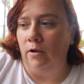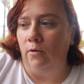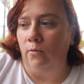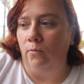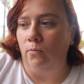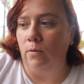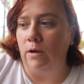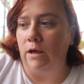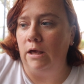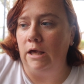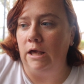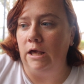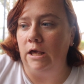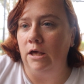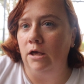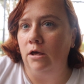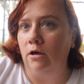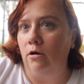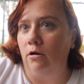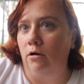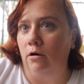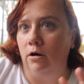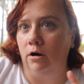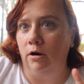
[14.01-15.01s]
We
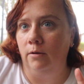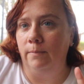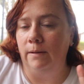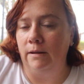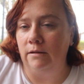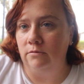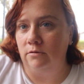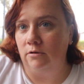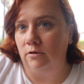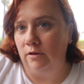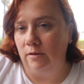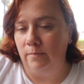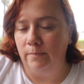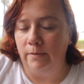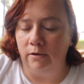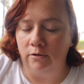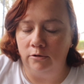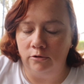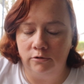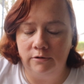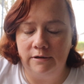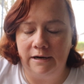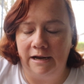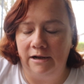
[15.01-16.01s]
are basically
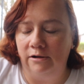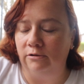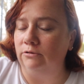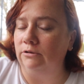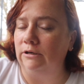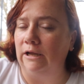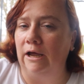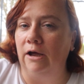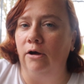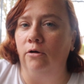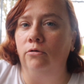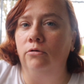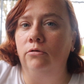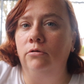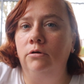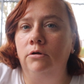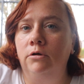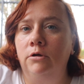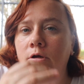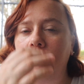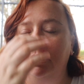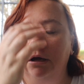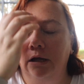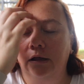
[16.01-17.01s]
bunkered down now,
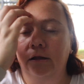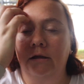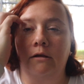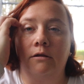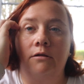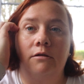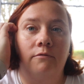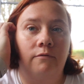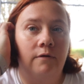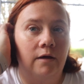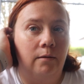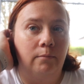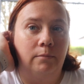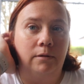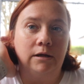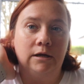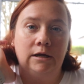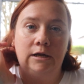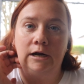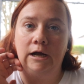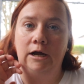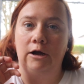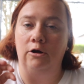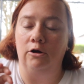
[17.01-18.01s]
at least the family
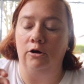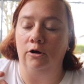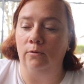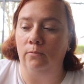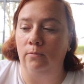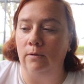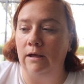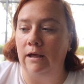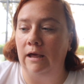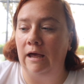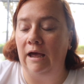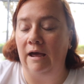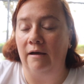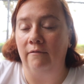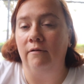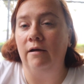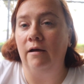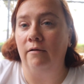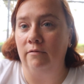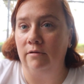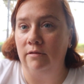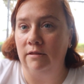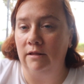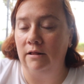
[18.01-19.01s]
and I are. We have
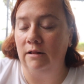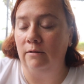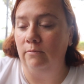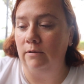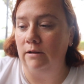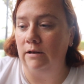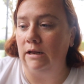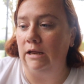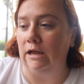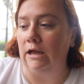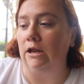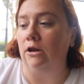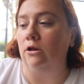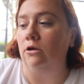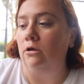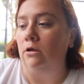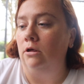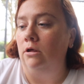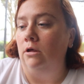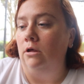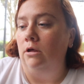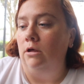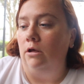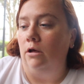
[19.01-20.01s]
everything that we need.
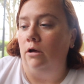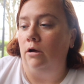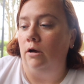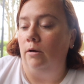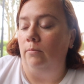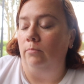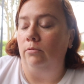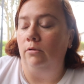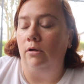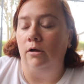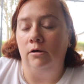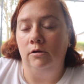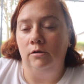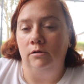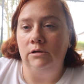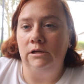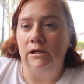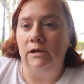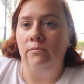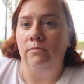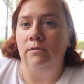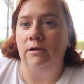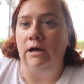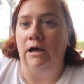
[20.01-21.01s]

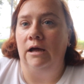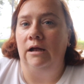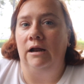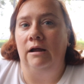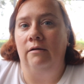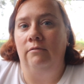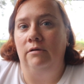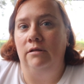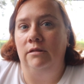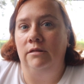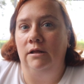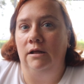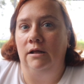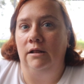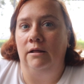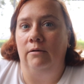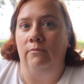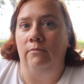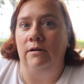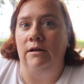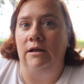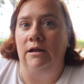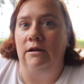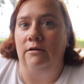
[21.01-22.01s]
Luckily, we got everything
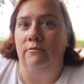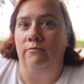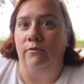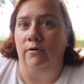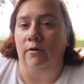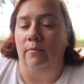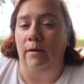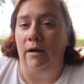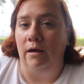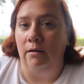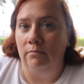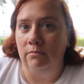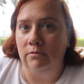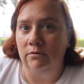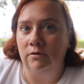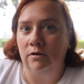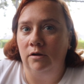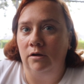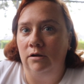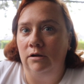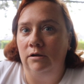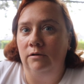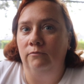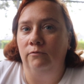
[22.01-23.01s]
that we needed from
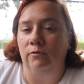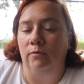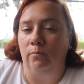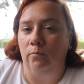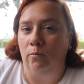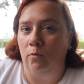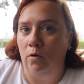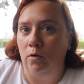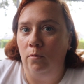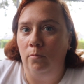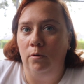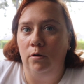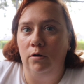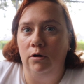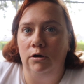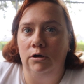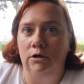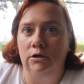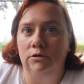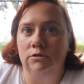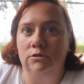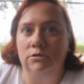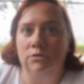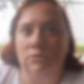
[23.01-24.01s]
Amazon, from
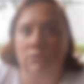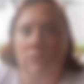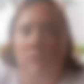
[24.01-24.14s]
Walmart.